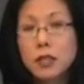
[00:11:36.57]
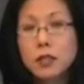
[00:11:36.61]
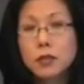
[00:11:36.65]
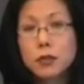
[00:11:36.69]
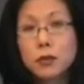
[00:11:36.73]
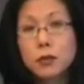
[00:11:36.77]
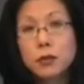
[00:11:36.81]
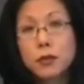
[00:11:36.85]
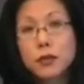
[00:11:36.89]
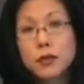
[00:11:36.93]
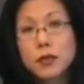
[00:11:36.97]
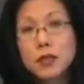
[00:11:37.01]

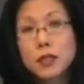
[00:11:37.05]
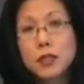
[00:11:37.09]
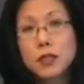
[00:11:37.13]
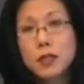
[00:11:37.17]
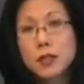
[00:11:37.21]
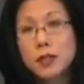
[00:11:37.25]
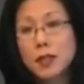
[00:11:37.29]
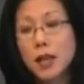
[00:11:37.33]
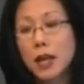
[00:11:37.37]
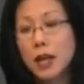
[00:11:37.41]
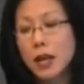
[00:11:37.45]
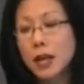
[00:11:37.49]
tools such
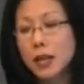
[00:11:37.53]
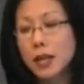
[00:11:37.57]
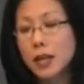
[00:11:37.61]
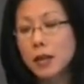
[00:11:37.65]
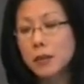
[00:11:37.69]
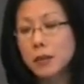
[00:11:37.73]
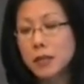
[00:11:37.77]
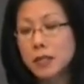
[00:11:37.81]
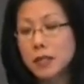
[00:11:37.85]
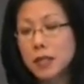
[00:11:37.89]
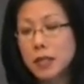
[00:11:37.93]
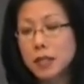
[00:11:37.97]
as
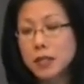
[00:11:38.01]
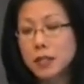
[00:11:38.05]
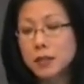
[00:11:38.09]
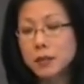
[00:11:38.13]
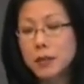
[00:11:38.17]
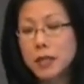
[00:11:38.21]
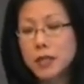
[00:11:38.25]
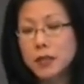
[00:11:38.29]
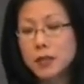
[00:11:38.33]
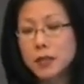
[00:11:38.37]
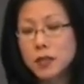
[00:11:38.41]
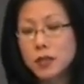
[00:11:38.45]
IM and text
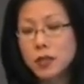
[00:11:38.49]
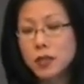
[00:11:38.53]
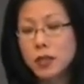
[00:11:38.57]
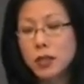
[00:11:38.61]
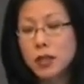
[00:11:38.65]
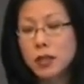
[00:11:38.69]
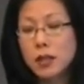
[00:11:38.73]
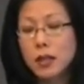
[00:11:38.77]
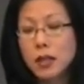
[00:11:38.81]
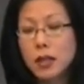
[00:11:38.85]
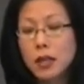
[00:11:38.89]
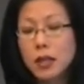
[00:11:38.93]

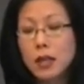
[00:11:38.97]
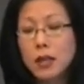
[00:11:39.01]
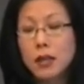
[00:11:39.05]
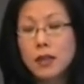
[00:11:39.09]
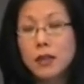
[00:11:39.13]
messaging,